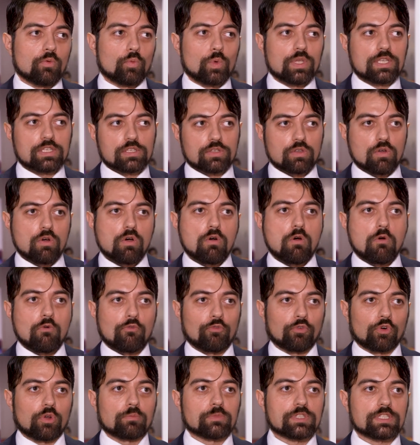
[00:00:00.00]
saw
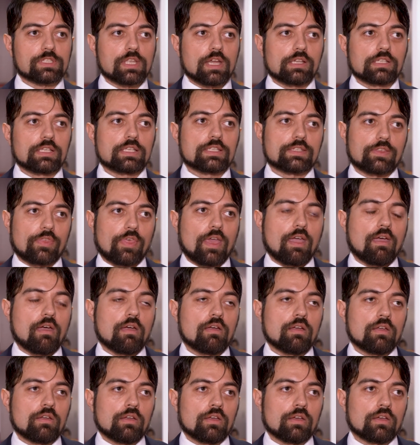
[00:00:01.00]
from studies
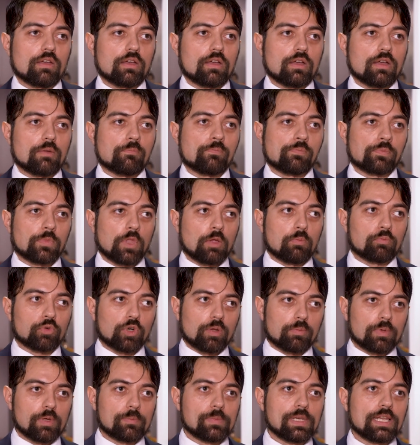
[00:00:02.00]
that
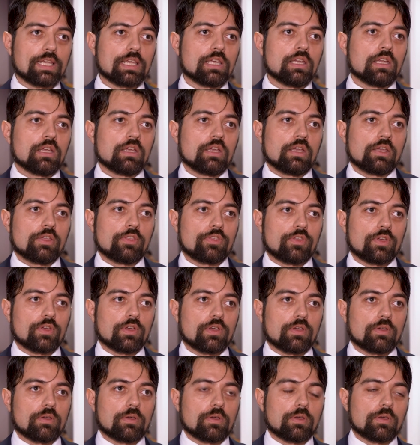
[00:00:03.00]
probably
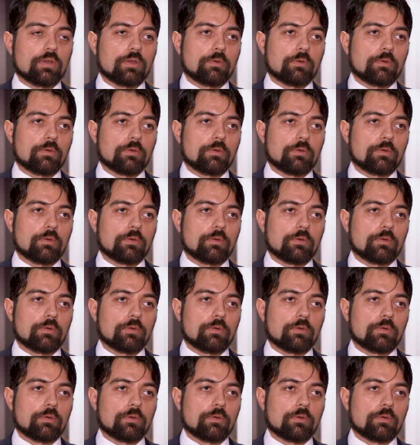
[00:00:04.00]
the